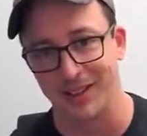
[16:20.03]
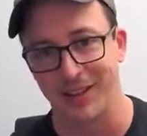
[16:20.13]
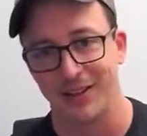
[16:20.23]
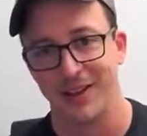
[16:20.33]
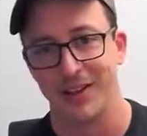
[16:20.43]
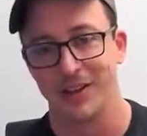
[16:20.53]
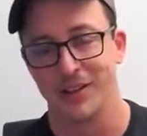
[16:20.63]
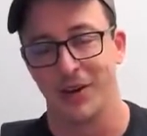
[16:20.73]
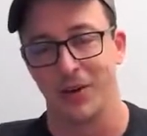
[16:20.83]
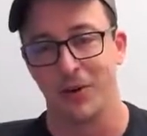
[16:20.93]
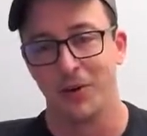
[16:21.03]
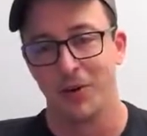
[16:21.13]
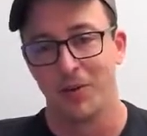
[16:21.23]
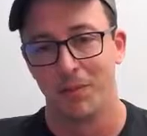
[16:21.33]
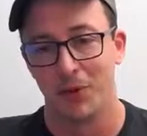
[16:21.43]
Like, so
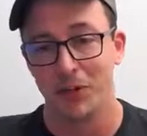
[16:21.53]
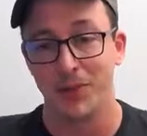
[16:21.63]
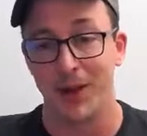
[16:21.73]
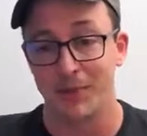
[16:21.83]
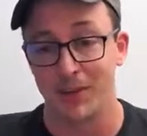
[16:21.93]
mergeMap's